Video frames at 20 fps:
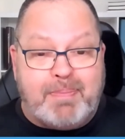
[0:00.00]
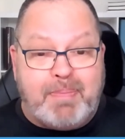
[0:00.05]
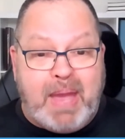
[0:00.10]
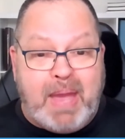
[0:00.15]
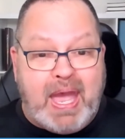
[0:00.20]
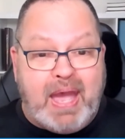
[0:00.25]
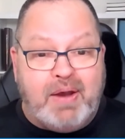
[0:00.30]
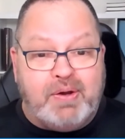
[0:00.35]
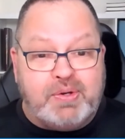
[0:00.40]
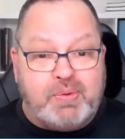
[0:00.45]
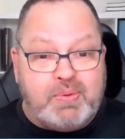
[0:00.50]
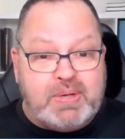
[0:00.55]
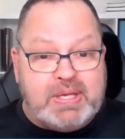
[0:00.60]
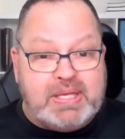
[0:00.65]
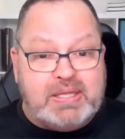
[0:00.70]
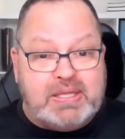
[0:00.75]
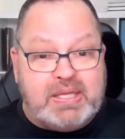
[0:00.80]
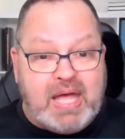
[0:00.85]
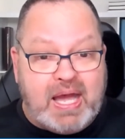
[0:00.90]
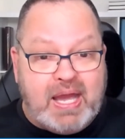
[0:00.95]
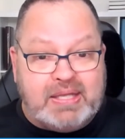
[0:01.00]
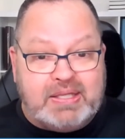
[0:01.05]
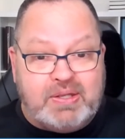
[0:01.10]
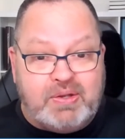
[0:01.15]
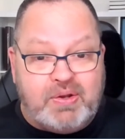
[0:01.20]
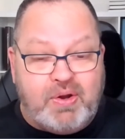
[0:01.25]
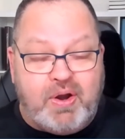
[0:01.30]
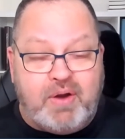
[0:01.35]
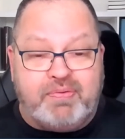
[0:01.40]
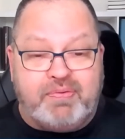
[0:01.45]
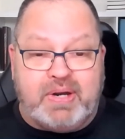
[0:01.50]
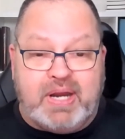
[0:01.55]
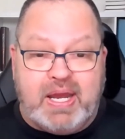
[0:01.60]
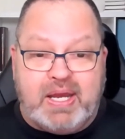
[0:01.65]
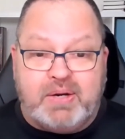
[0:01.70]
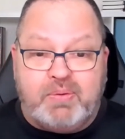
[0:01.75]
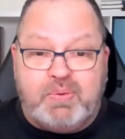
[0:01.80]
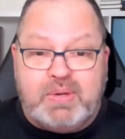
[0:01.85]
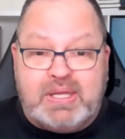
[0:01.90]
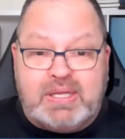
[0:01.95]
How do we align the offer? How
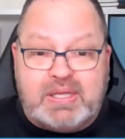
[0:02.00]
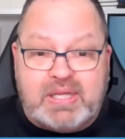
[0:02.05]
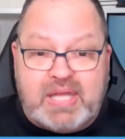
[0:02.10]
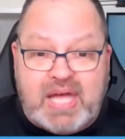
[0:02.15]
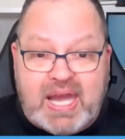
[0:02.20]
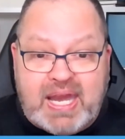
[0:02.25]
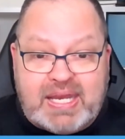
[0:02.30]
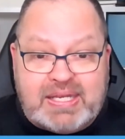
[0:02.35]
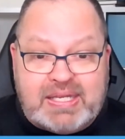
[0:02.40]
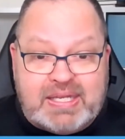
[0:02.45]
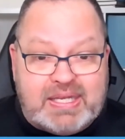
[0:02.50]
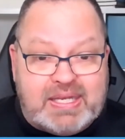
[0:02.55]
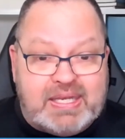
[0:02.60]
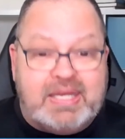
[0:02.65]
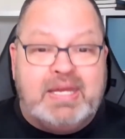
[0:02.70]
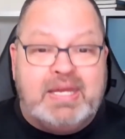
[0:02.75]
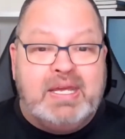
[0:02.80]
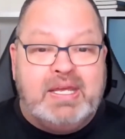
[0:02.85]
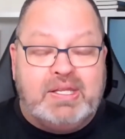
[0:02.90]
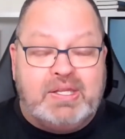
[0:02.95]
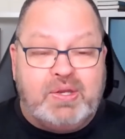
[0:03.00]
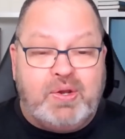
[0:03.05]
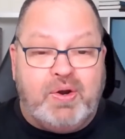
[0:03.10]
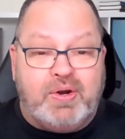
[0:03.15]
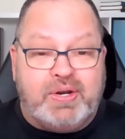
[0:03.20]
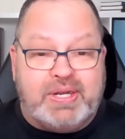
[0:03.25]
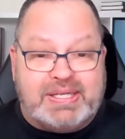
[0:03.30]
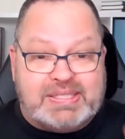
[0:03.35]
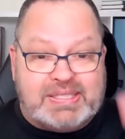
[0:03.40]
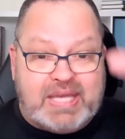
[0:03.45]
do we align the audience?